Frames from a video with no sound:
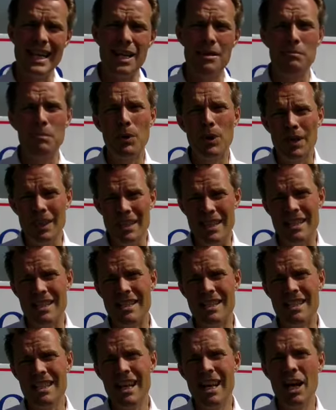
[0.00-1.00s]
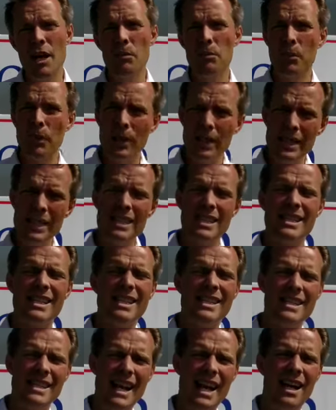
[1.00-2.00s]
And please
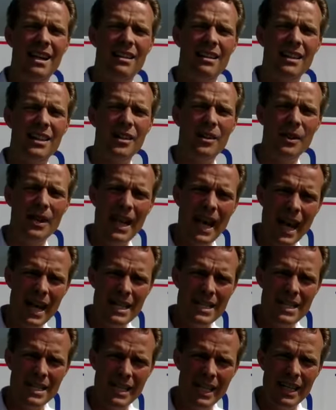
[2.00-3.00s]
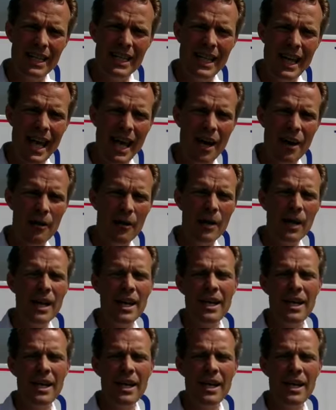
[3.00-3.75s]
sell. Cash in now.